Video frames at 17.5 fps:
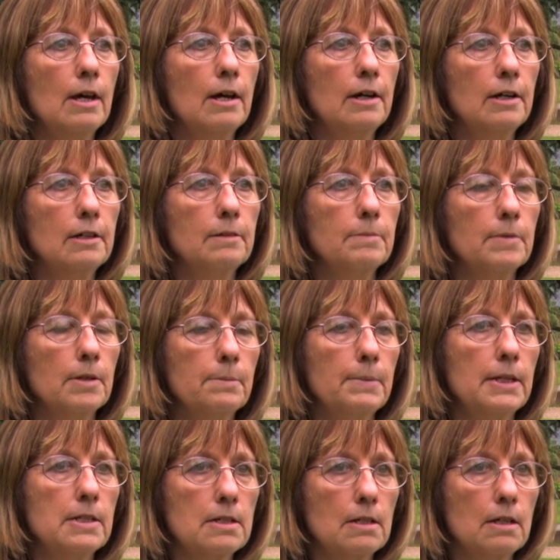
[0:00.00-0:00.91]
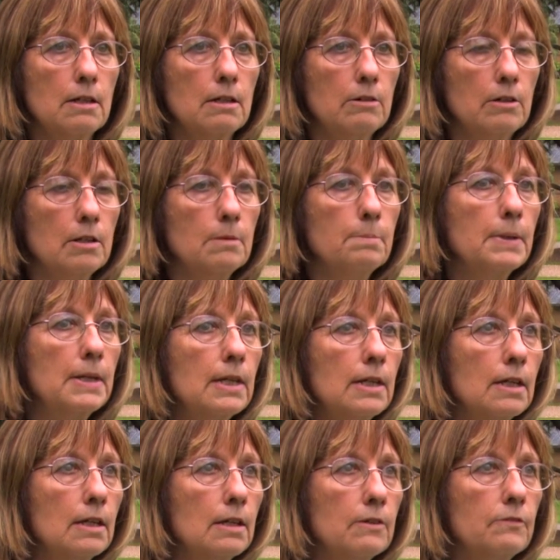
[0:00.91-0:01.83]
a mandala at the
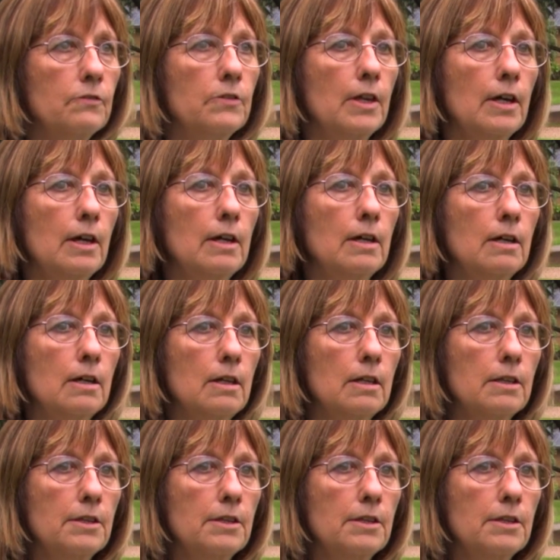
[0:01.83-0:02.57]
beginning of their